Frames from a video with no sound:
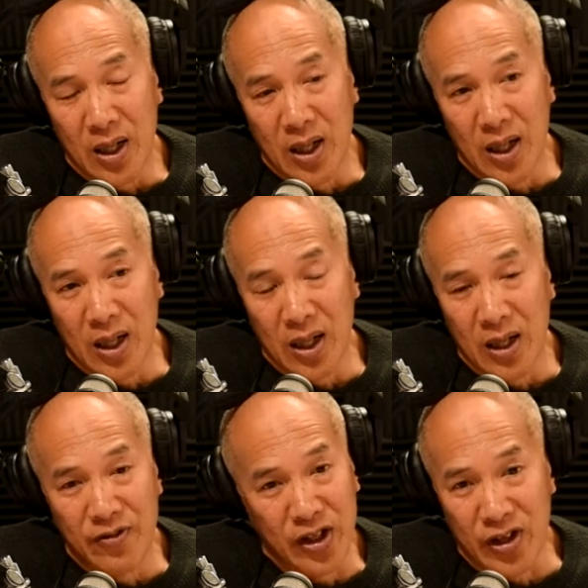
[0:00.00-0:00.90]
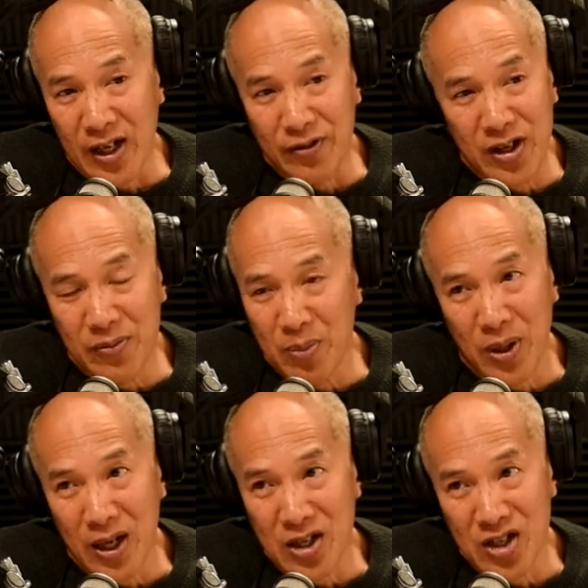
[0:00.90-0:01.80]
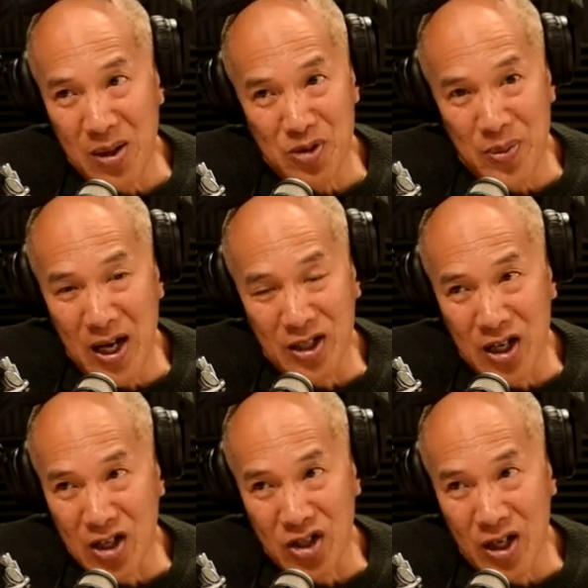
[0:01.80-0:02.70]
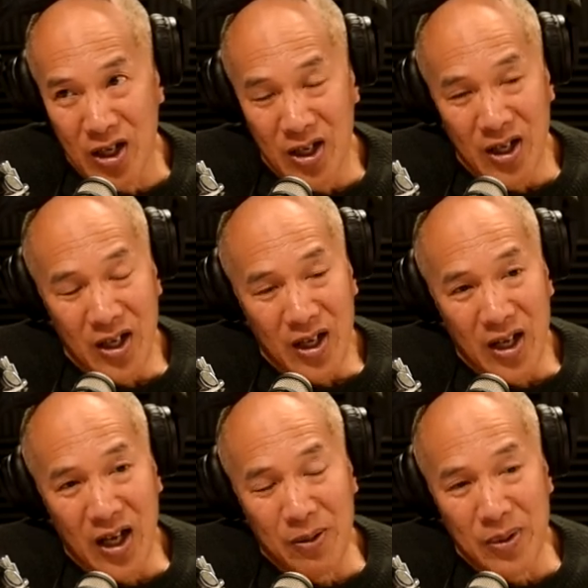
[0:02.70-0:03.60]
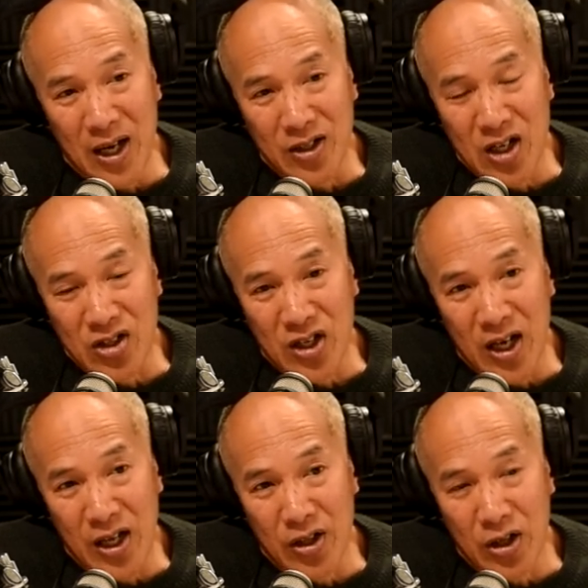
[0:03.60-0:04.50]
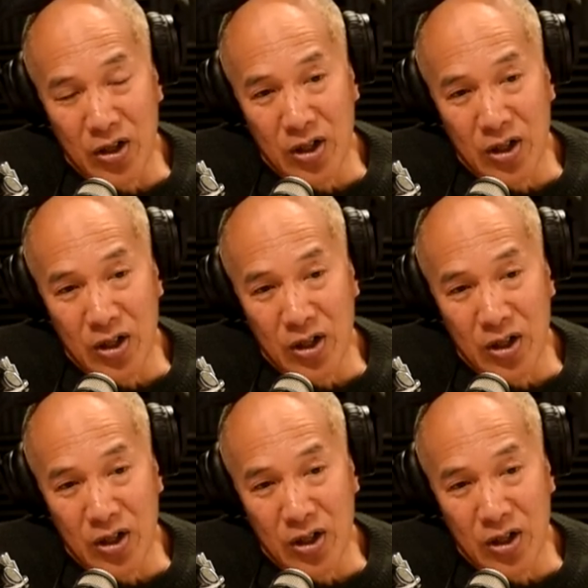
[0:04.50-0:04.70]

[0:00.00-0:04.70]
Uh, in fact, I'd love to give him a plug. His name is Mark Dexter. And Mark Dexter had the